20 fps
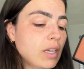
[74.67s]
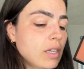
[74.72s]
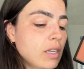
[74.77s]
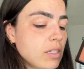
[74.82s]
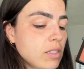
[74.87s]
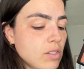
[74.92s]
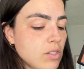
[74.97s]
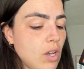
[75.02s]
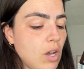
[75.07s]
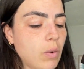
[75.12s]

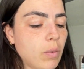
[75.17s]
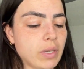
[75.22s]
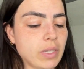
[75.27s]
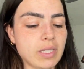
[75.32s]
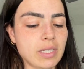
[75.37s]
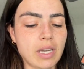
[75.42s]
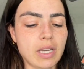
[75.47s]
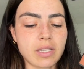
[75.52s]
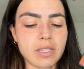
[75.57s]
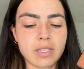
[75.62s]
So it
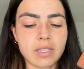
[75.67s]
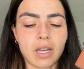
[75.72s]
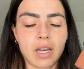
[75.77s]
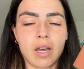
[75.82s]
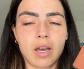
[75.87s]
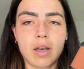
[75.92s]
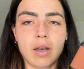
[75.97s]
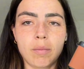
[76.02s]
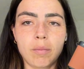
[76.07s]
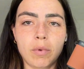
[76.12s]
does
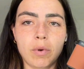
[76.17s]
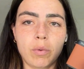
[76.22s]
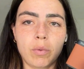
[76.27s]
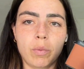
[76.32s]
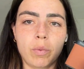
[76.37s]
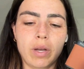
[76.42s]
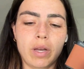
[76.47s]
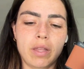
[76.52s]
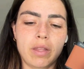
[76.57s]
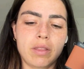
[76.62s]
come
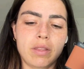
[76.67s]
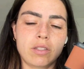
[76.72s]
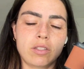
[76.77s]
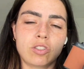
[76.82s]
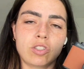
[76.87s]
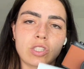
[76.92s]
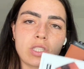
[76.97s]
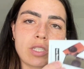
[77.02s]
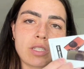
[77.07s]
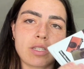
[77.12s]
with
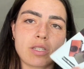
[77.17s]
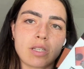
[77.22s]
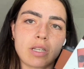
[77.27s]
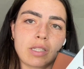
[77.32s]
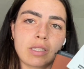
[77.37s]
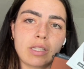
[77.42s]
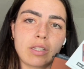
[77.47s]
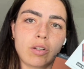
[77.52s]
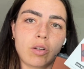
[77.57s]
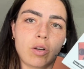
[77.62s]
just a
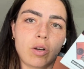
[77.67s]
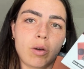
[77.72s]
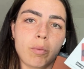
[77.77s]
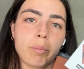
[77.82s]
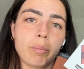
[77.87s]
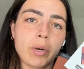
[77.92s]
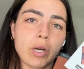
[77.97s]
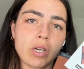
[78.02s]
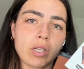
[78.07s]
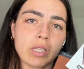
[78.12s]
little
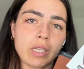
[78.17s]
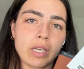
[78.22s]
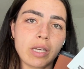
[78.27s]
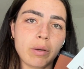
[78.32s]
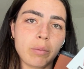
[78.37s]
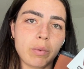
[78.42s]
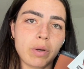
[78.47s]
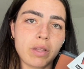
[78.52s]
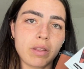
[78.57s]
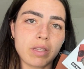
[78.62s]
booklet
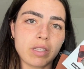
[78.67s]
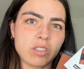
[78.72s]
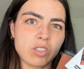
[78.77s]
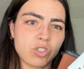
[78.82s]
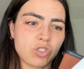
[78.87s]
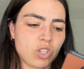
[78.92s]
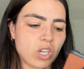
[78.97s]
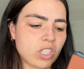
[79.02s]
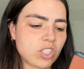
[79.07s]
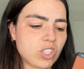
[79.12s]
with
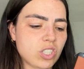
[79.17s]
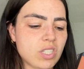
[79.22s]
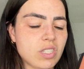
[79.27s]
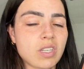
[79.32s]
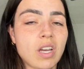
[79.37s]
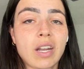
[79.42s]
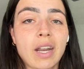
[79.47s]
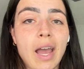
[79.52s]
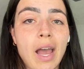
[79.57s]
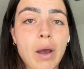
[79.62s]
instructions
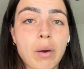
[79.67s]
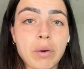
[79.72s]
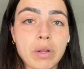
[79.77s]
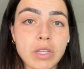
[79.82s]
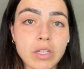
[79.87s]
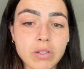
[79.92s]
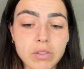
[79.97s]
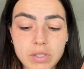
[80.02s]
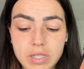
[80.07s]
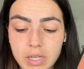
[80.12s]
on how to
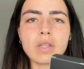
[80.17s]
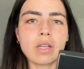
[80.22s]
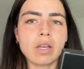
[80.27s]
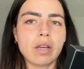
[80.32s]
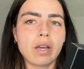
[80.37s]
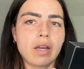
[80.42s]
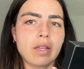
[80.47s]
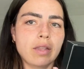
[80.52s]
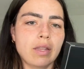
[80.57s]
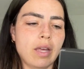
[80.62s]
use it.
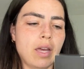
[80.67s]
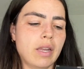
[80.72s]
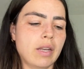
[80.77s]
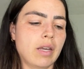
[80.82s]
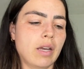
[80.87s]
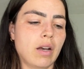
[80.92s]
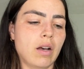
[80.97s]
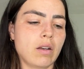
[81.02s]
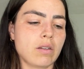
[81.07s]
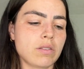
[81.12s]
And then
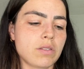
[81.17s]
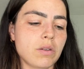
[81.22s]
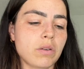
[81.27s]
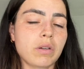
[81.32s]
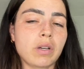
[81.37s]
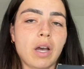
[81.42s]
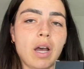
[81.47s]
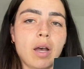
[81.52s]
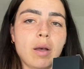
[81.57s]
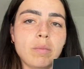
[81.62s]
it also
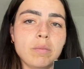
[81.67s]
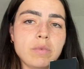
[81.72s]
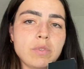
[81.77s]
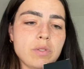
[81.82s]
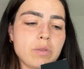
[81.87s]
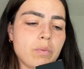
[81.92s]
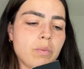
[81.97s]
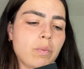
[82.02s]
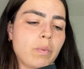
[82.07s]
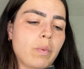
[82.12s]
comes
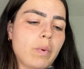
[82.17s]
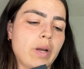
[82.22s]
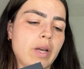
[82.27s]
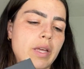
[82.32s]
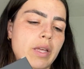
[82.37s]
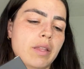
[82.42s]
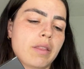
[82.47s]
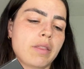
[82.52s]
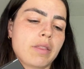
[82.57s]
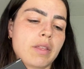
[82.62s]

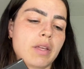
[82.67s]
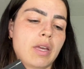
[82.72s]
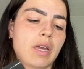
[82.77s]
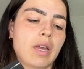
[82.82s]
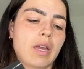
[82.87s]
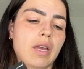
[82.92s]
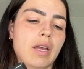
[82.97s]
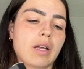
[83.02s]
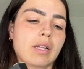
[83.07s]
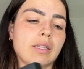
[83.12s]
with
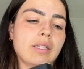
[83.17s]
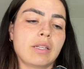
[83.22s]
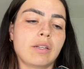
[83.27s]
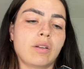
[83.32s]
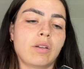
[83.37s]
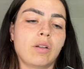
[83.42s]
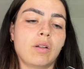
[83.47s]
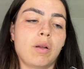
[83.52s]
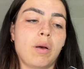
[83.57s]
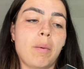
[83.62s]
a
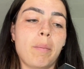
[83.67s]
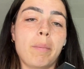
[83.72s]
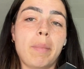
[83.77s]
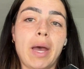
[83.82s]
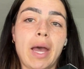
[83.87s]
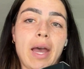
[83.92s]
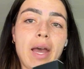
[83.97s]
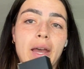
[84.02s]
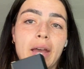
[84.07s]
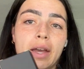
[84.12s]
little
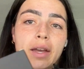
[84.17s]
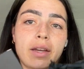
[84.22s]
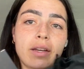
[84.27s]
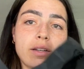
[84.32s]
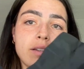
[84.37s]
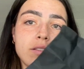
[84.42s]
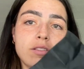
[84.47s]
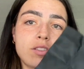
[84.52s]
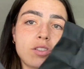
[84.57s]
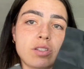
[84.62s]
bag,
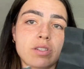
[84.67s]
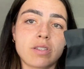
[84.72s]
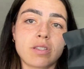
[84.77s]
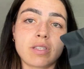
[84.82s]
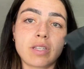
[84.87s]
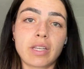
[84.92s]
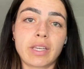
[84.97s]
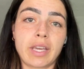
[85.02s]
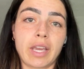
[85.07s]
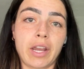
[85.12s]
just
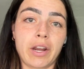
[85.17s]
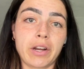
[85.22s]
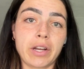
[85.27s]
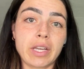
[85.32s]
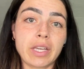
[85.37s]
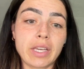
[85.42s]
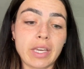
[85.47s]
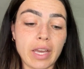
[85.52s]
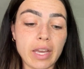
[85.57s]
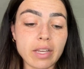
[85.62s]

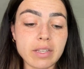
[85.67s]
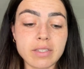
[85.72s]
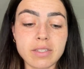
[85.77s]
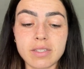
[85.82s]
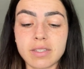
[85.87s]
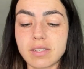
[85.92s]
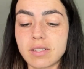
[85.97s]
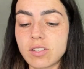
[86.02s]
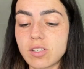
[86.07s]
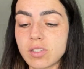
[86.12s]
carrying
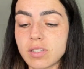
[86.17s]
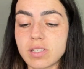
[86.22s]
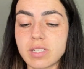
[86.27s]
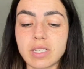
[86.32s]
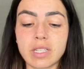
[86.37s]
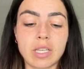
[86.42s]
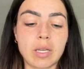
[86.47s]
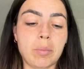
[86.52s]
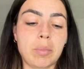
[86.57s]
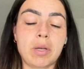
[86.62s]
case, just to
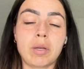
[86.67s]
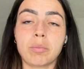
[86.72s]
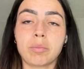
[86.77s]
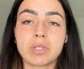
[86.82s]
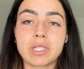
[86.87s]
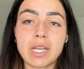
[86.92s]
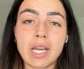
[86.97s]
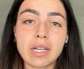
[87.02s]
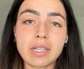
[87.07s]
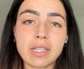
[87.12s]
keep it
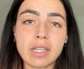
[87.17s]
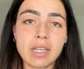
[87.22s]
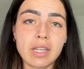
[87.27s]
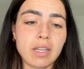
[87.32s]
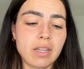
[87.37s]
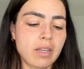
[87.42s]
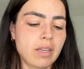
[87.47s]
protected.